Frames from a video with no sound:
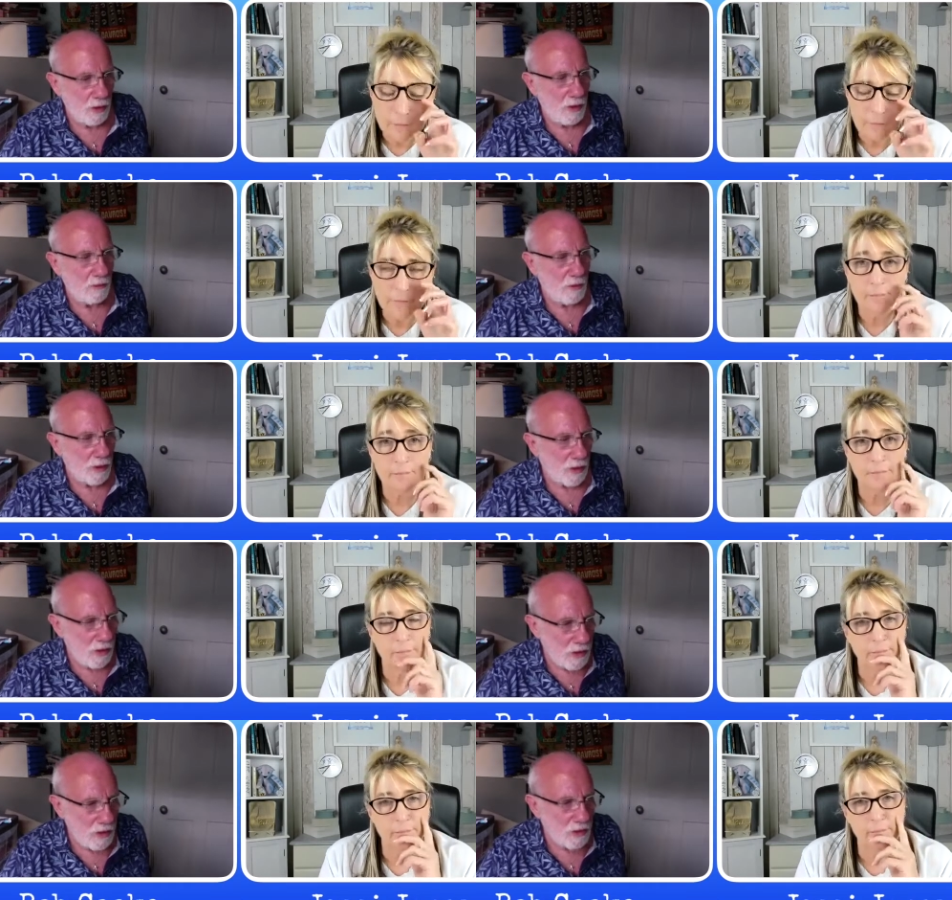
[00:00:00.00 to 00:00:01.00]
Speaker 1: if at
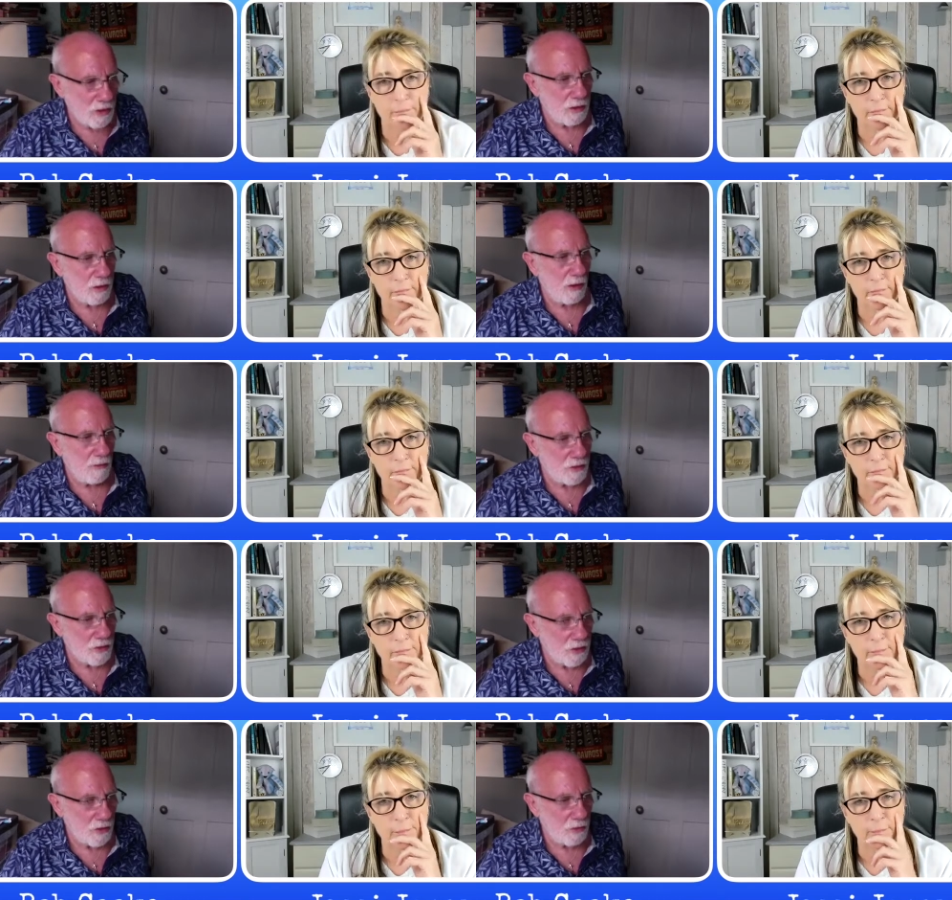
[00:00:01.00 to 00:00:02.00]
least you have
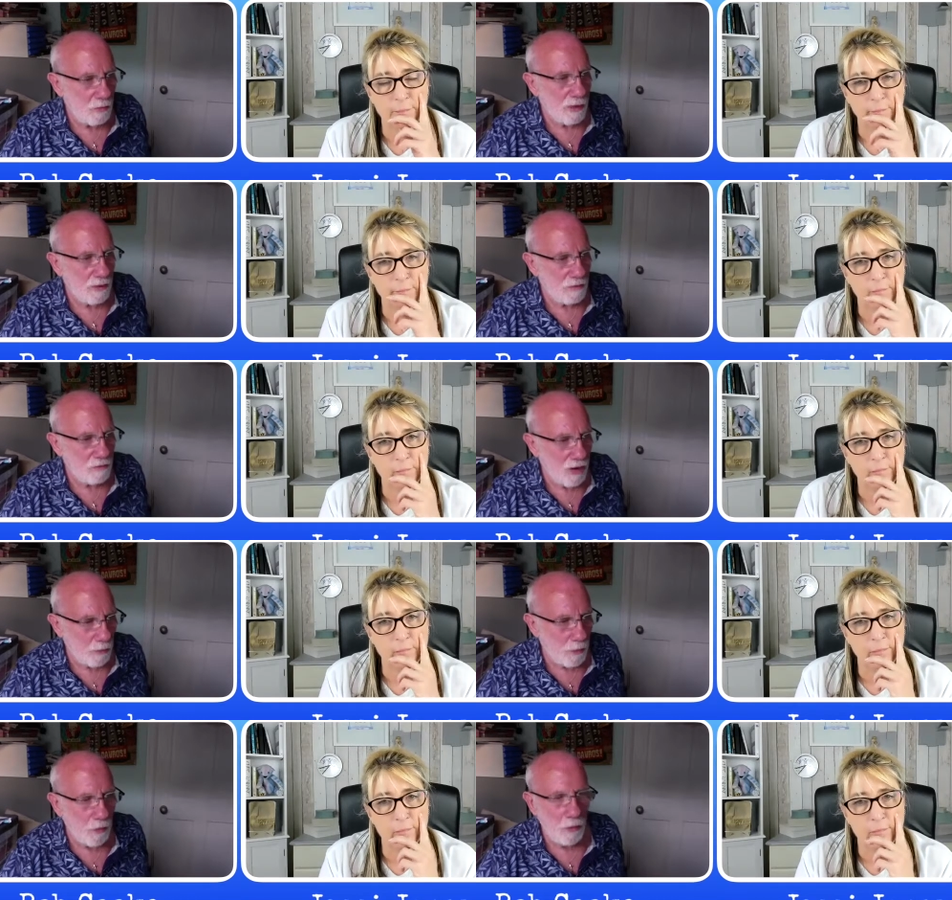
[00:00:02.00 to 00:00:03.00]
certain amount of
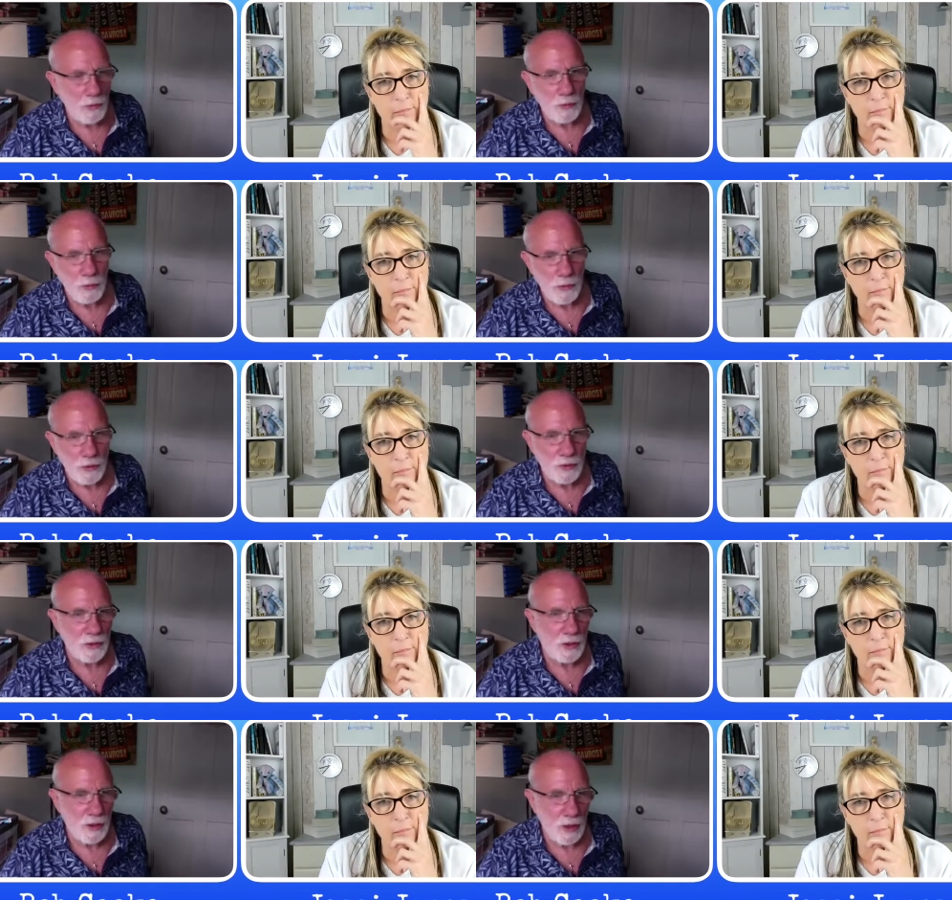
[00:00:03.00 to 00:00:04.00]
rapport with the person that
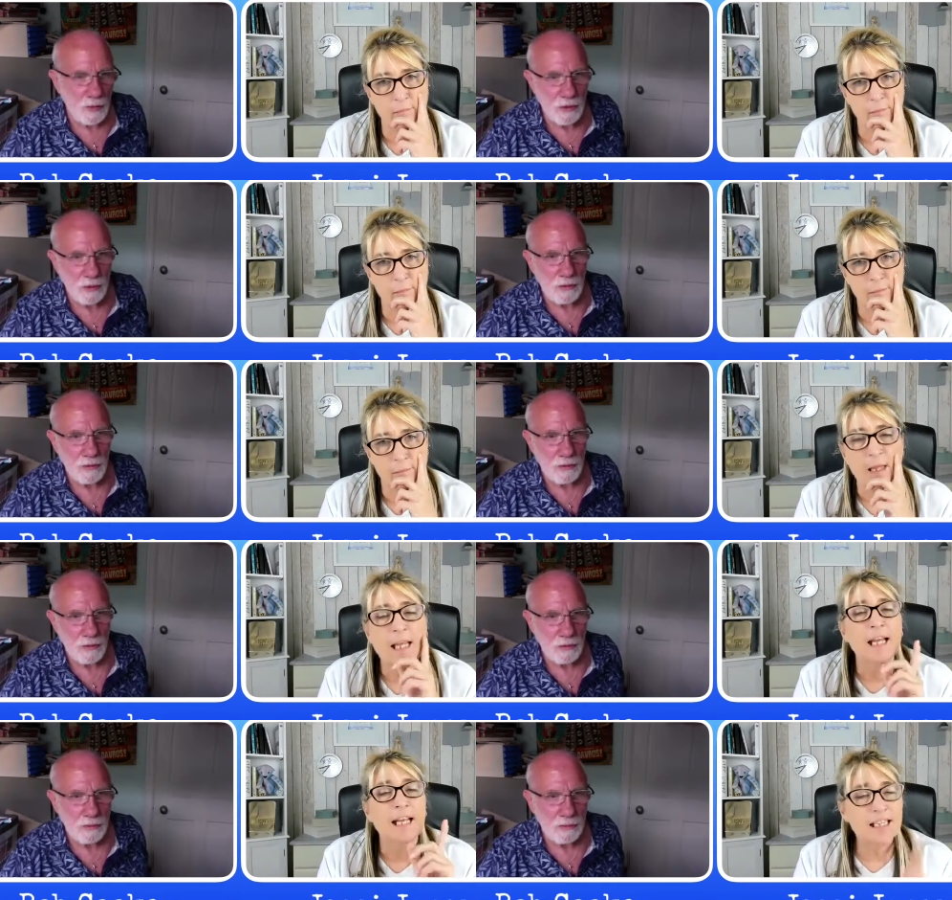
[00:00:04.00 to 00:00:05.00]
you go to.
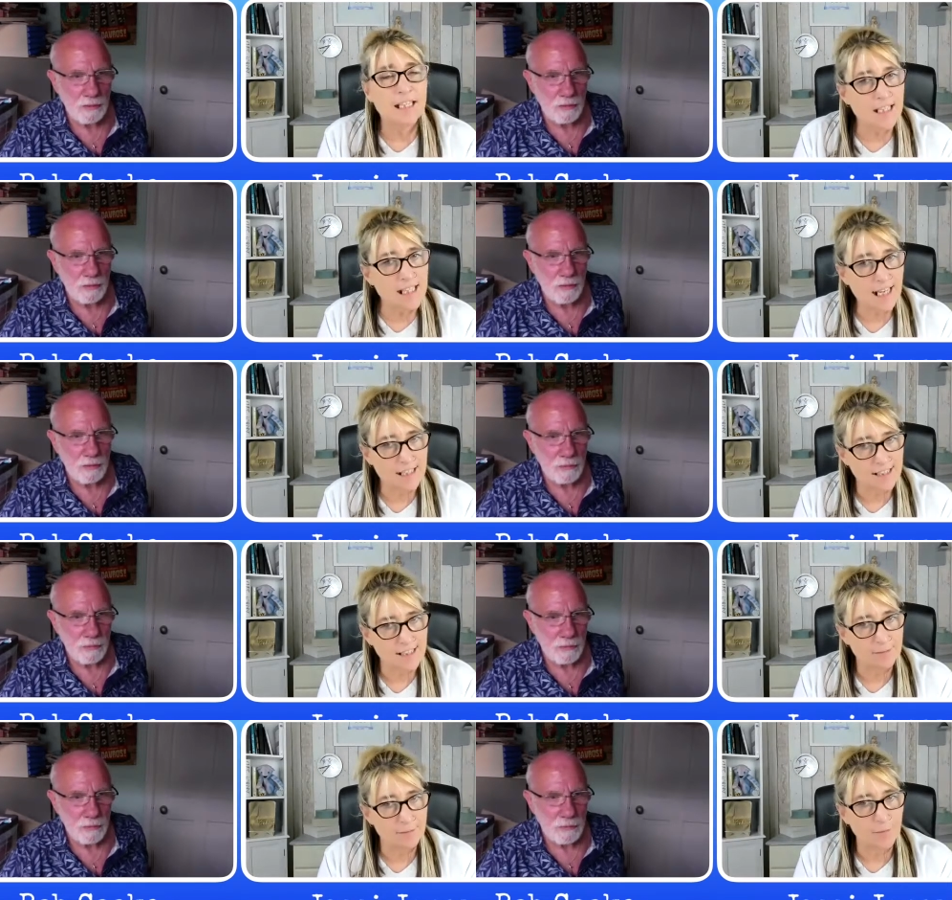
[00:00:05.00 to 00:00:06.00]

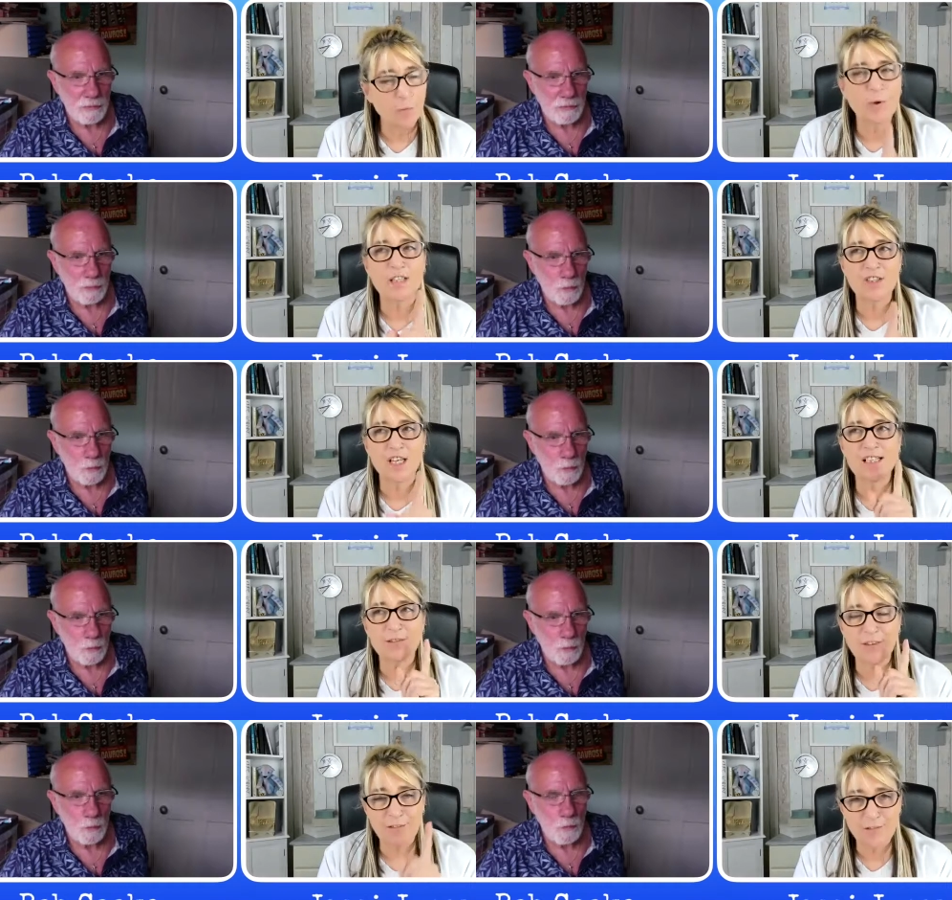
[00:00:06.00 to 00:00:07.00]
Speaker 2: Yes, which is
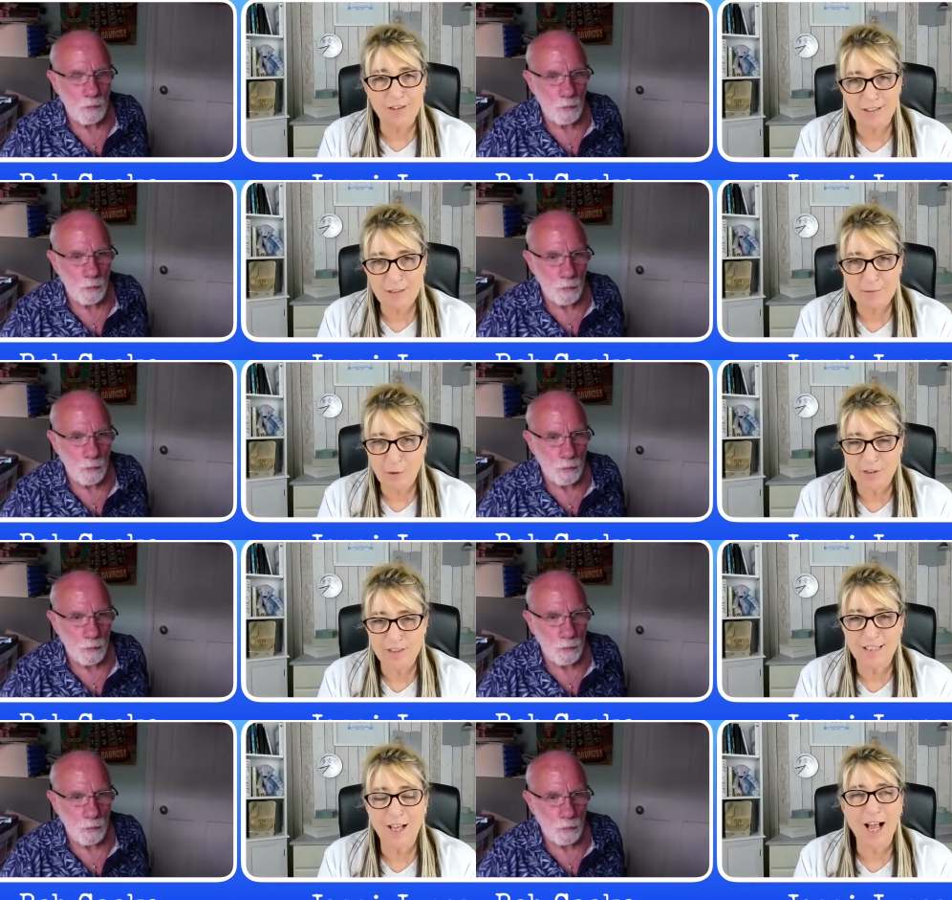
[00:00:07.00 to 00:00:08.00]
a very valid
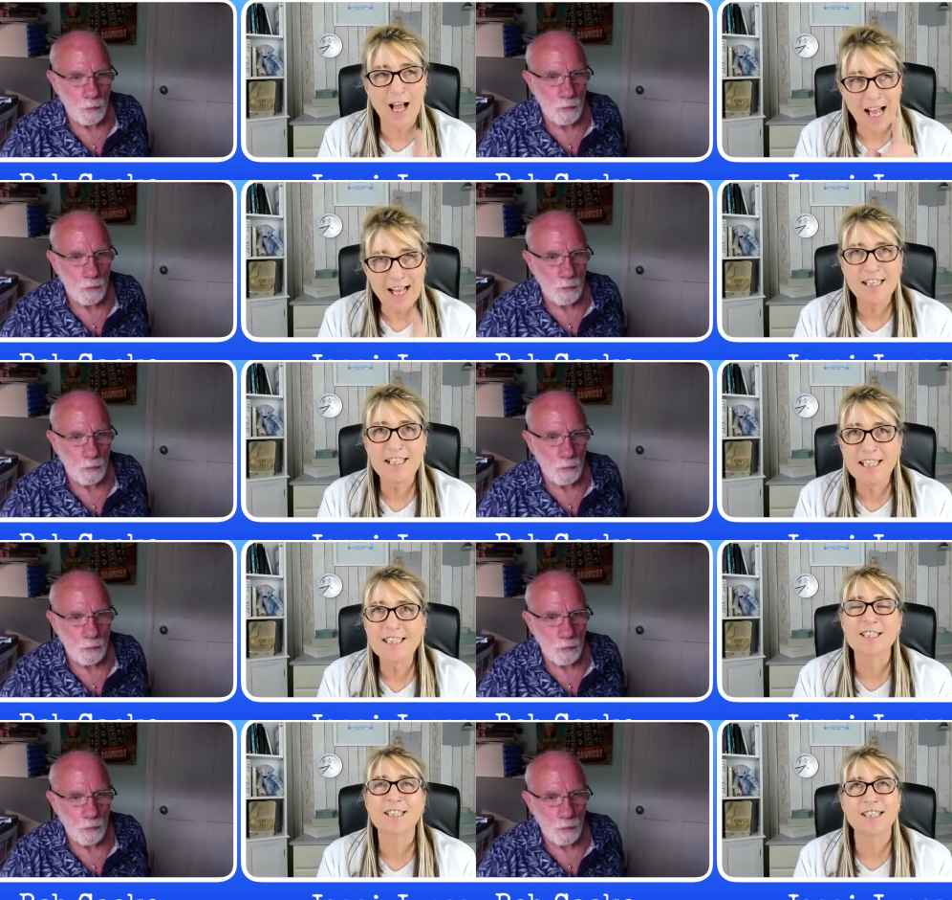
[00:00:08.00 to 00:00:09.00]
point. I
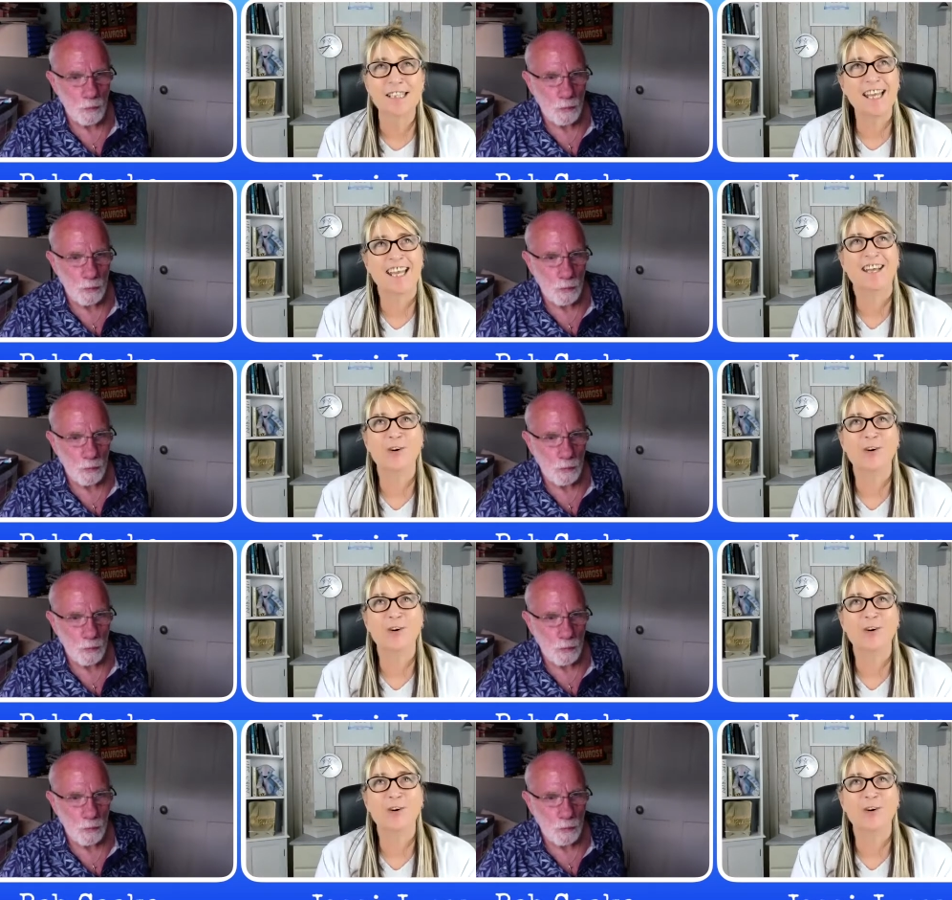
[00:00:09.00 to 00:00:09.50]
need to say